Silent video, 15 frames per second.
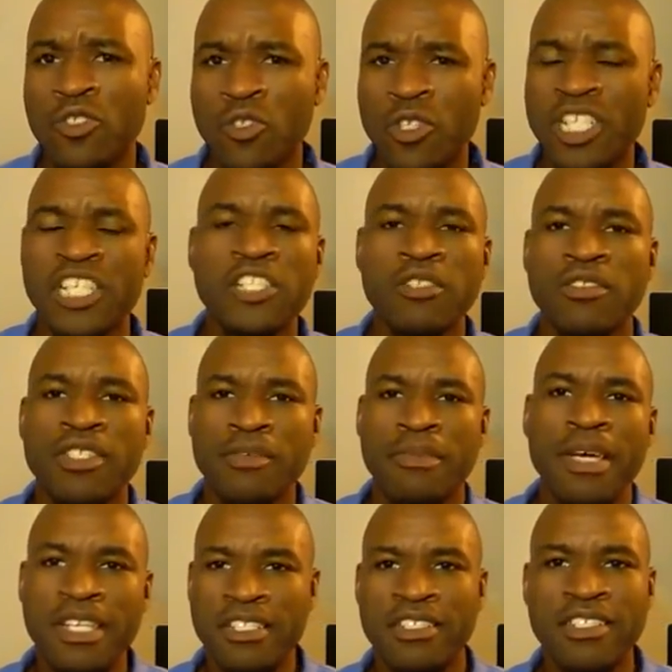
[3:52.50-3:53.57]
Traditional temp
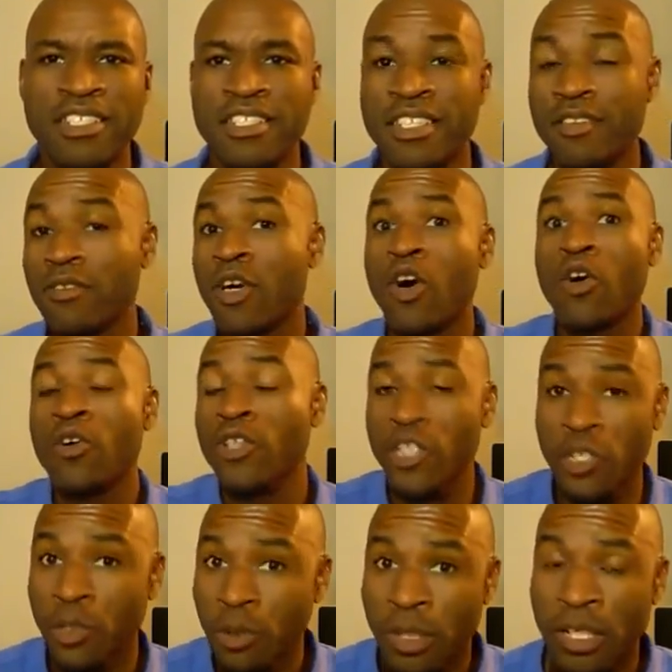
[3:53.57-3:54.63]
agencies, they'll call
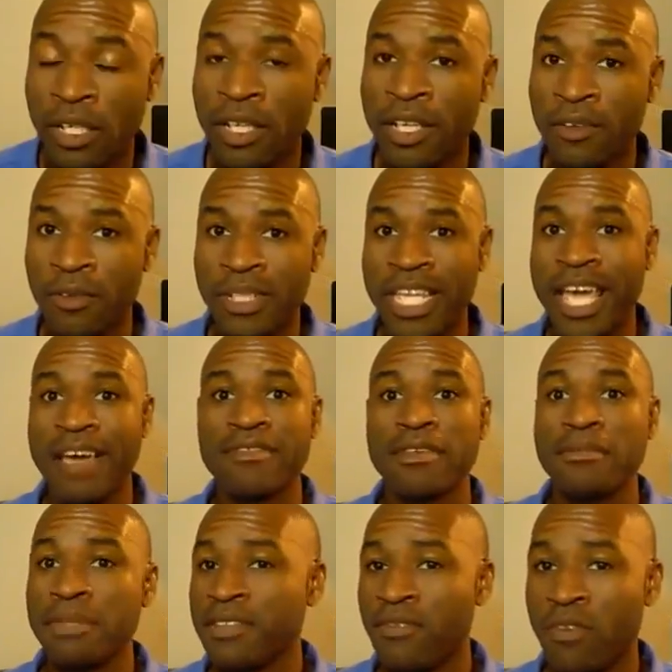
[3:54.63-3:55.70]
you when they have
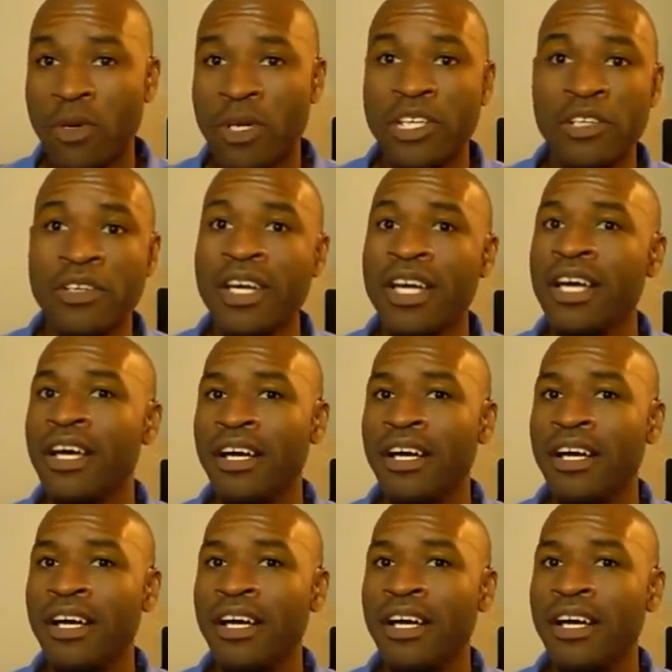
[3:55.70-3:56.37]
something for you,